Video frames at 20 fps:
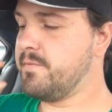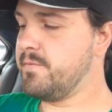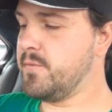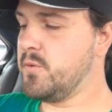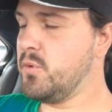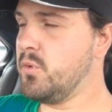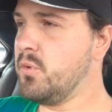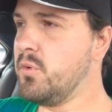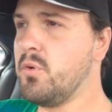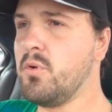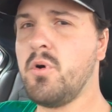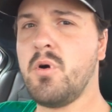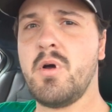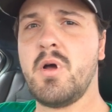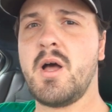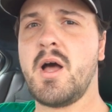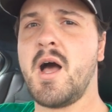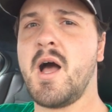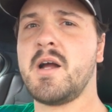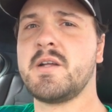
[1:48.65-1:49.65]
fuel
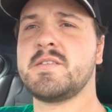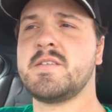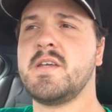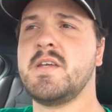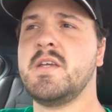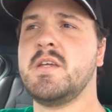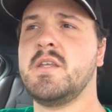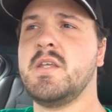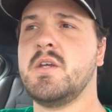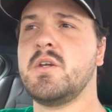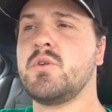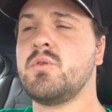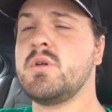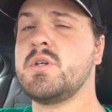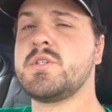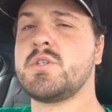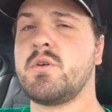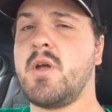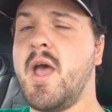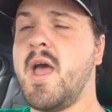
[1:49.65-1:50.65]
octane
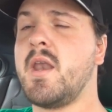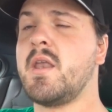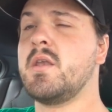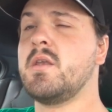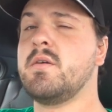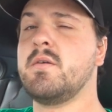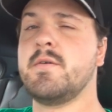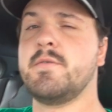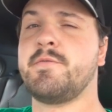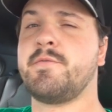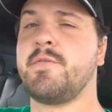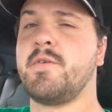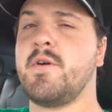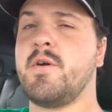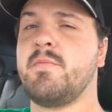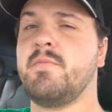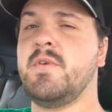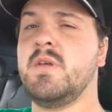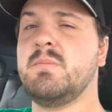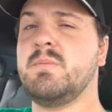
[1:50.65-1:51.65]
increaser additive
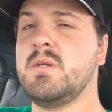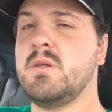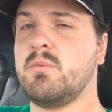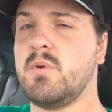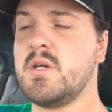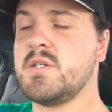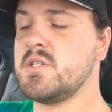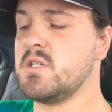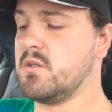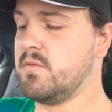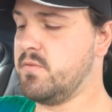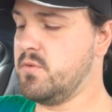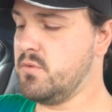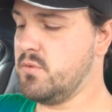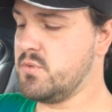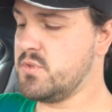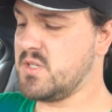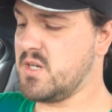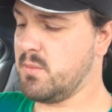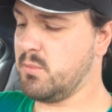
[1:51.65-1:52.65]
from VP Racing
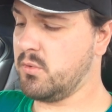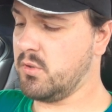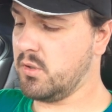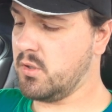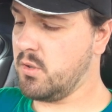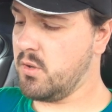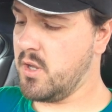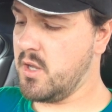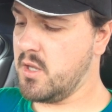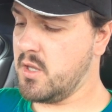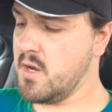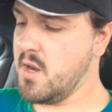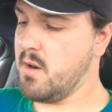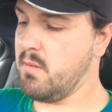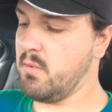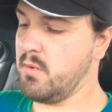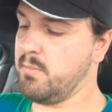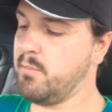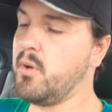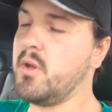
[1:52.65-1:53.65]
Fuels, and I'm gonna go ahead and
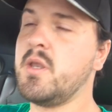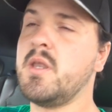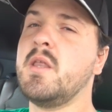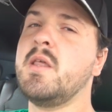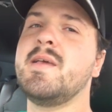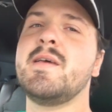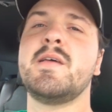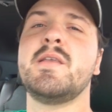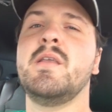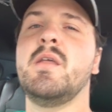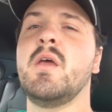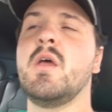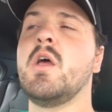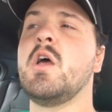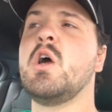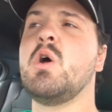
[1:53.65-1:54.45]
I'm gonna put it in